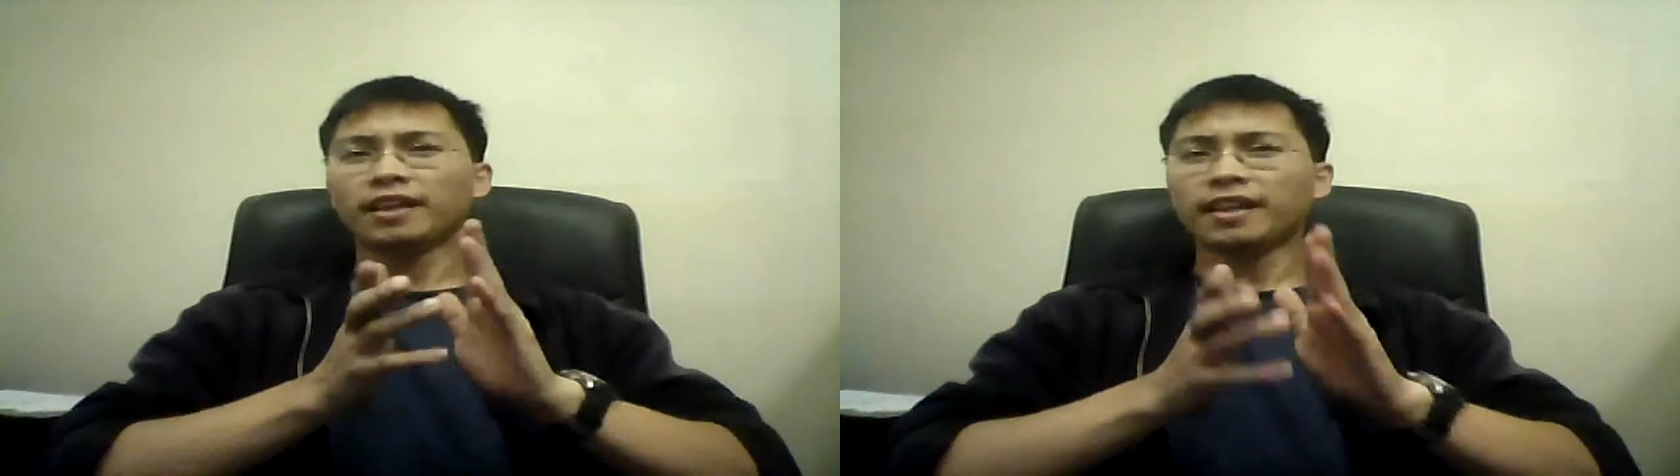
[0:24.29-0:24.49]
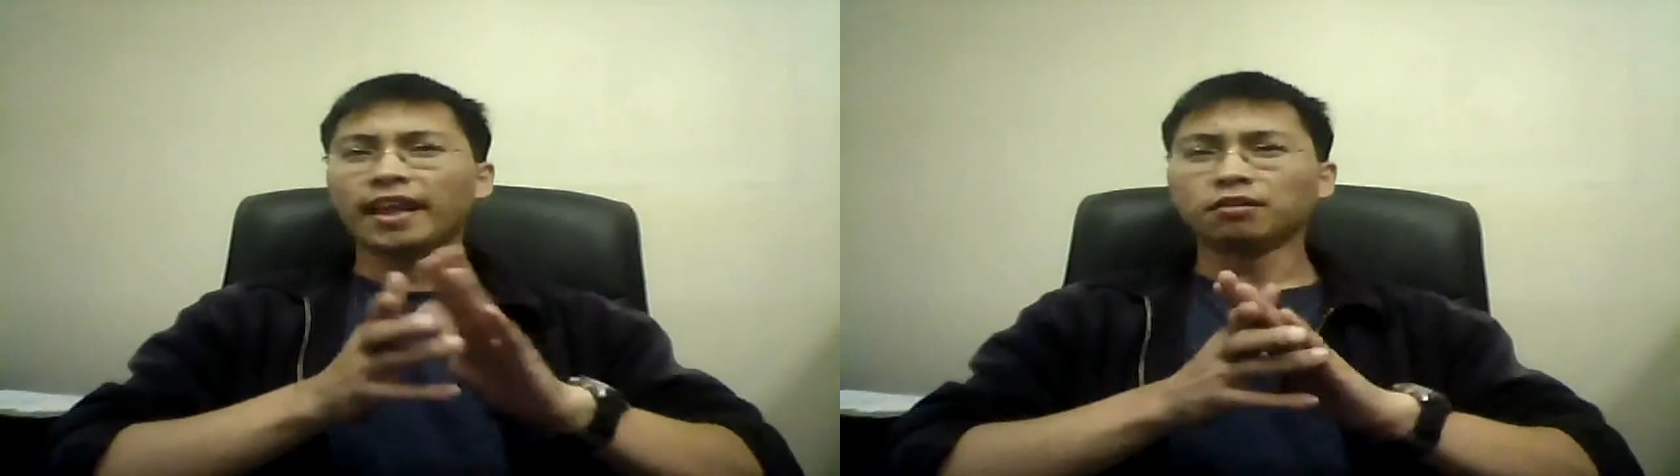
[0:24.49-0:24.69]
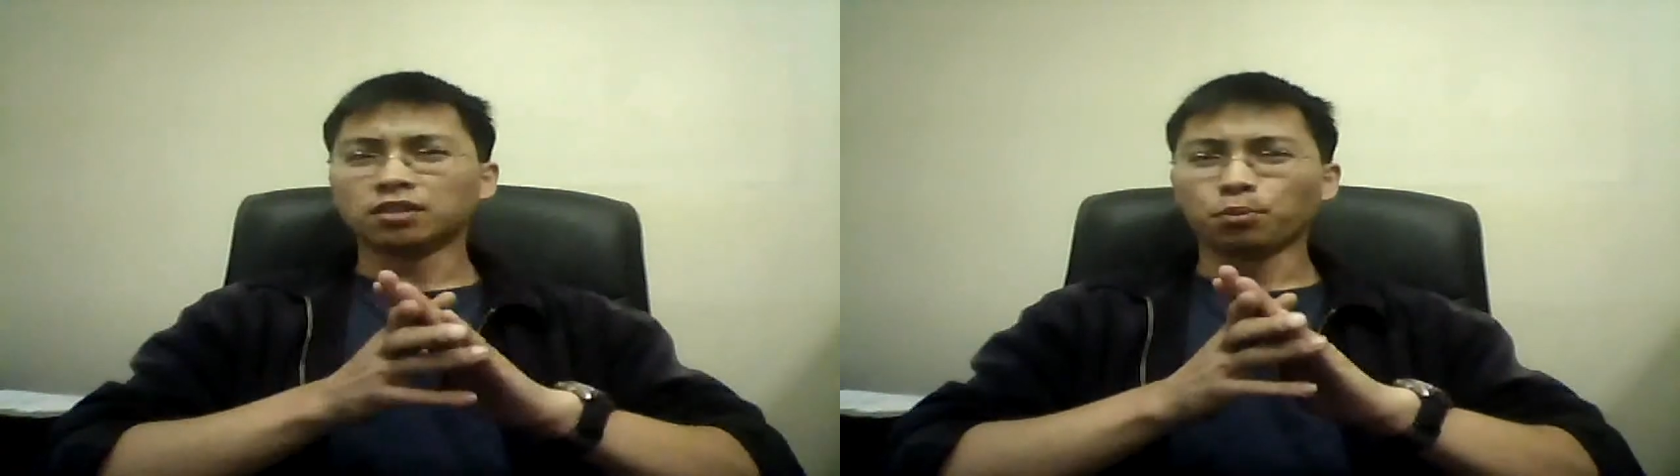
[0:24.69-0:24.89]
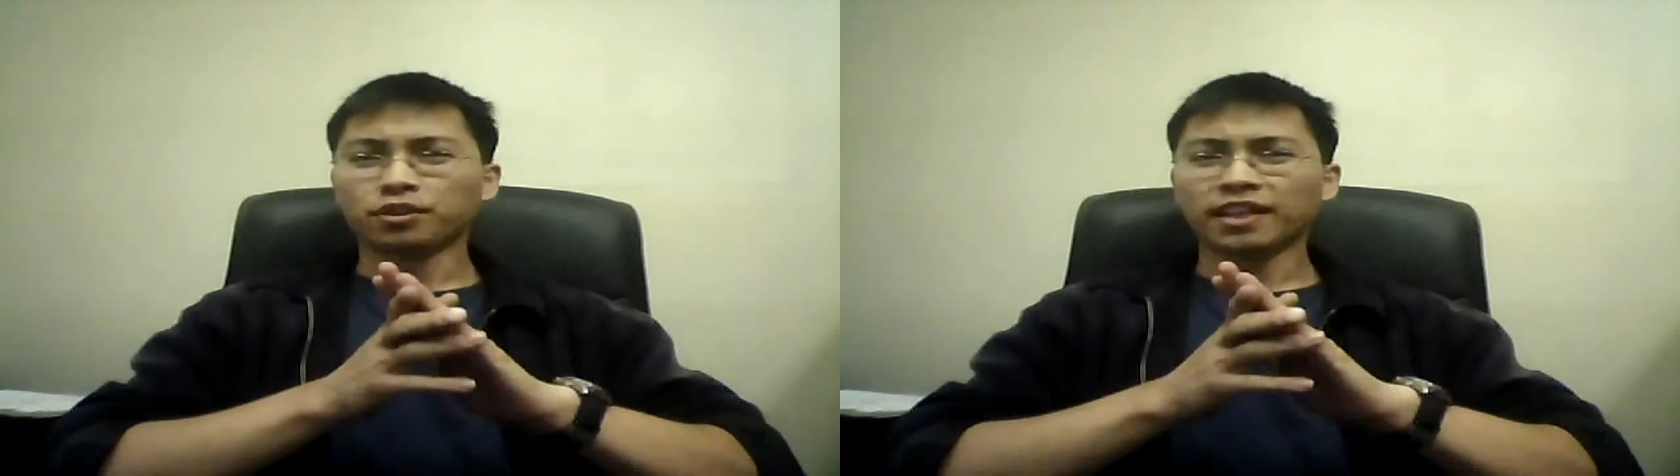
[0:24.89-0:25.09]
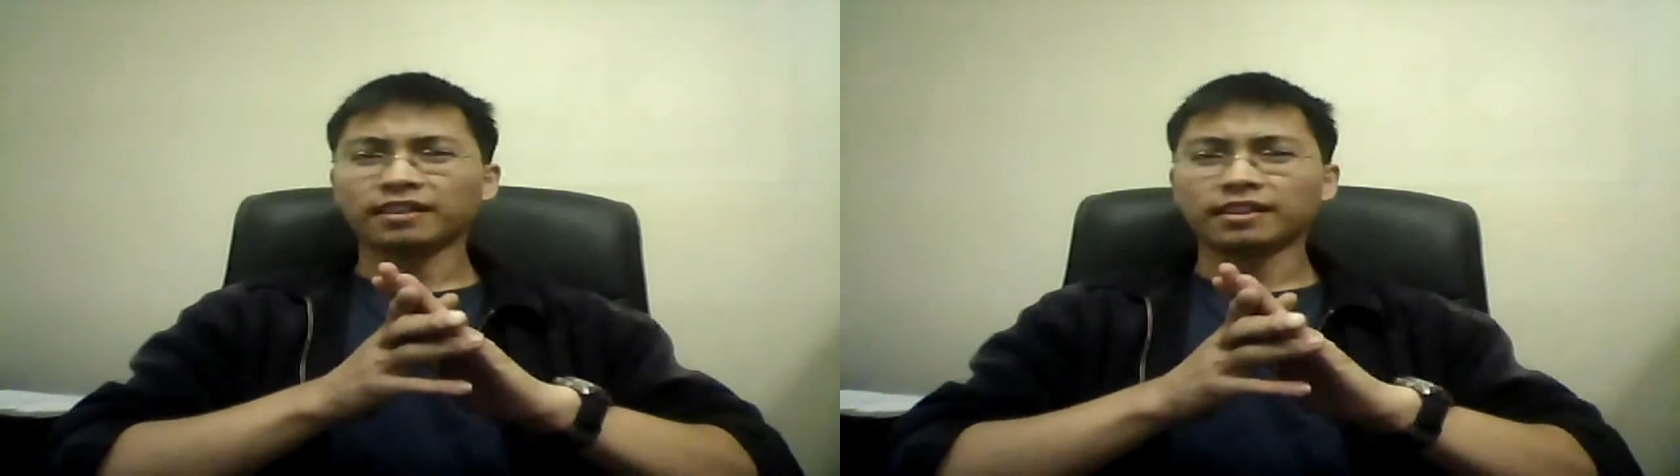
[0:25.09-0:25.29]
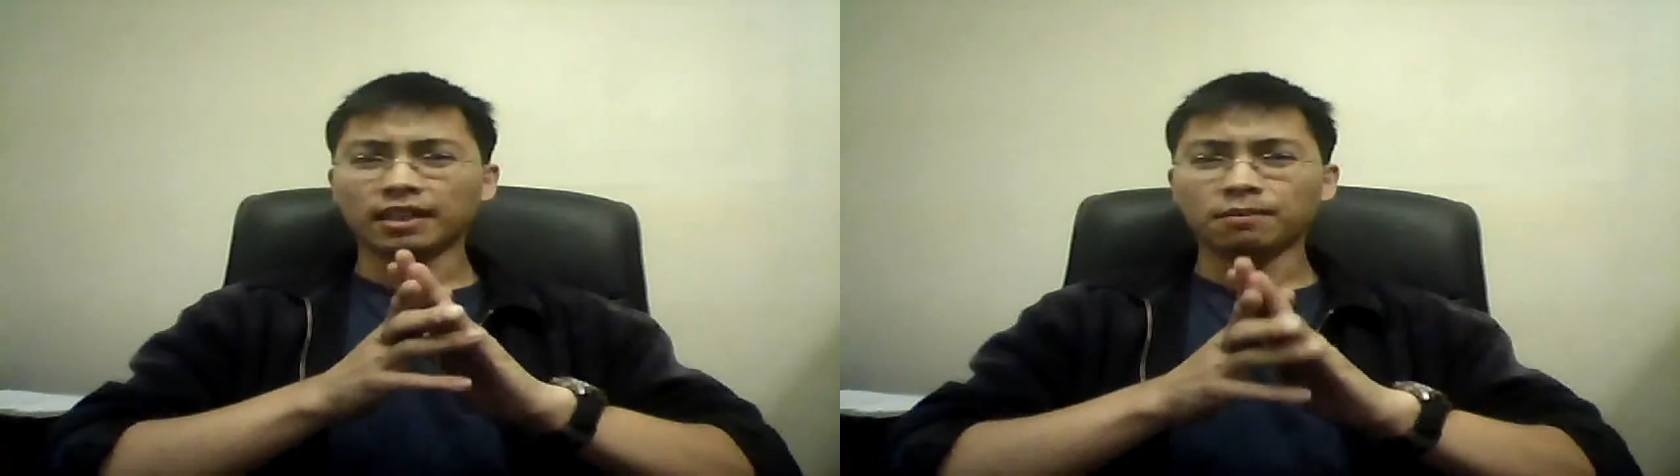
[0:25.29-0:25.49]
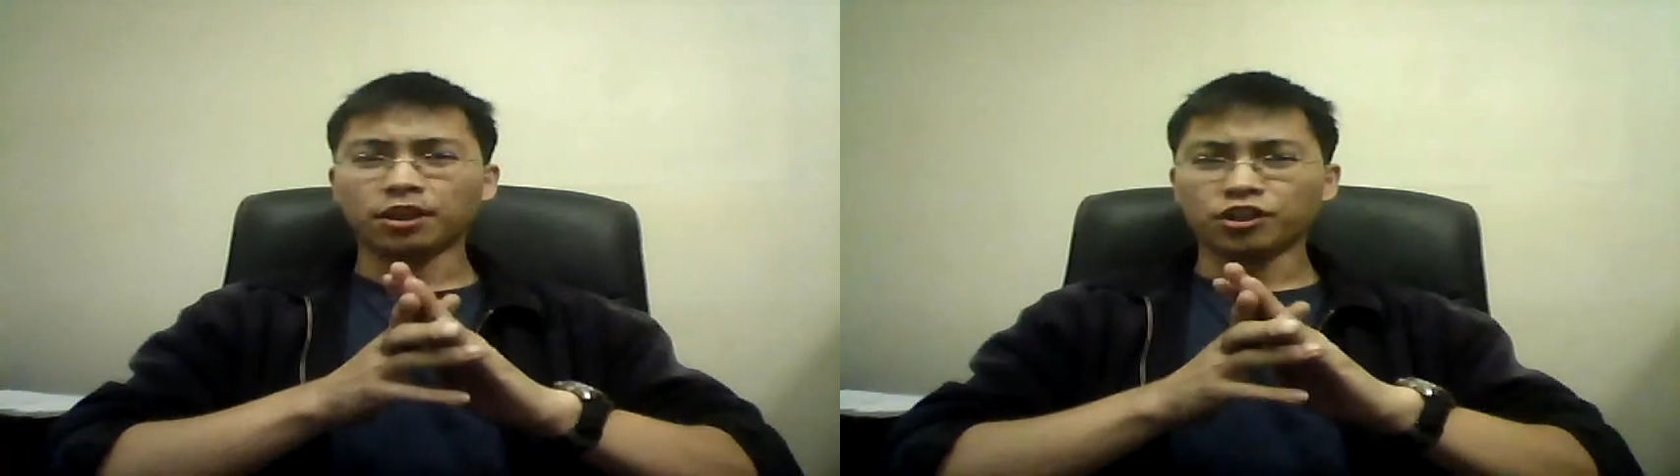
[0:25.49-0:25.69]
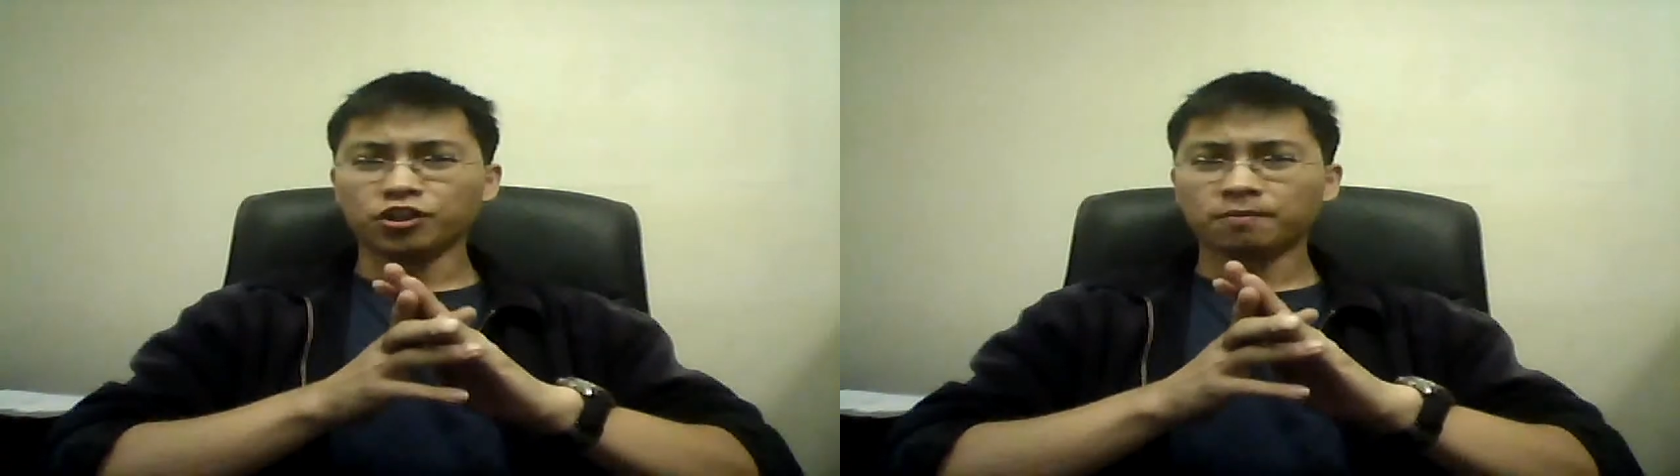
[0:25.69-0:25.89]
and nail to protect his
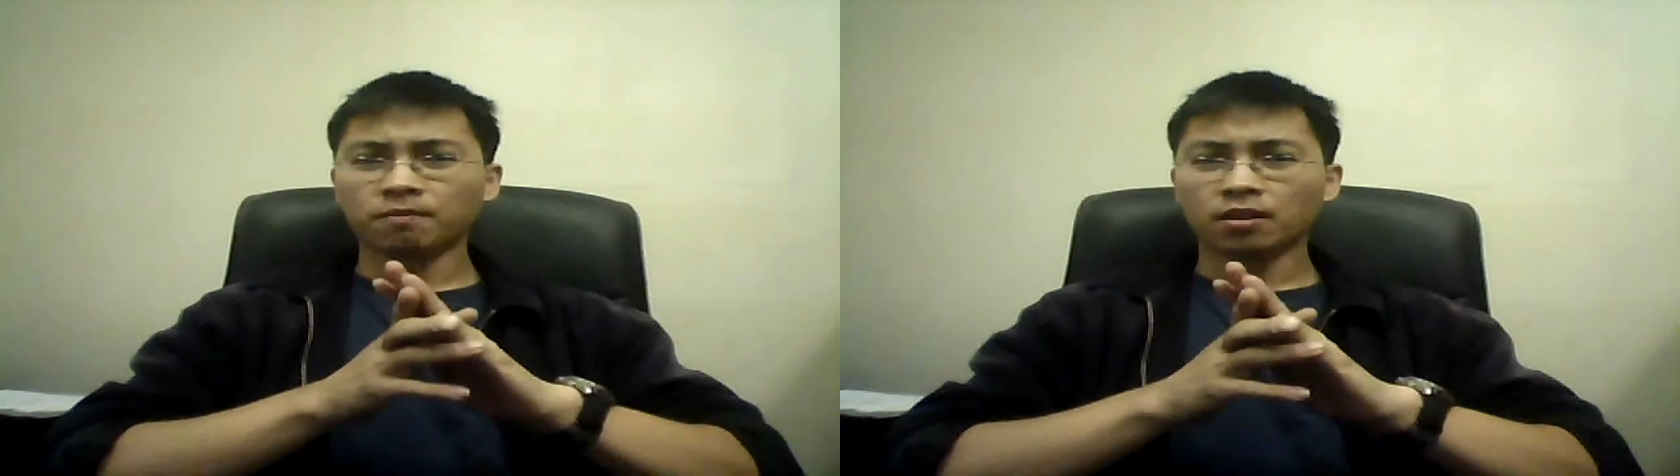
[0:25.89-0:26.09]
image.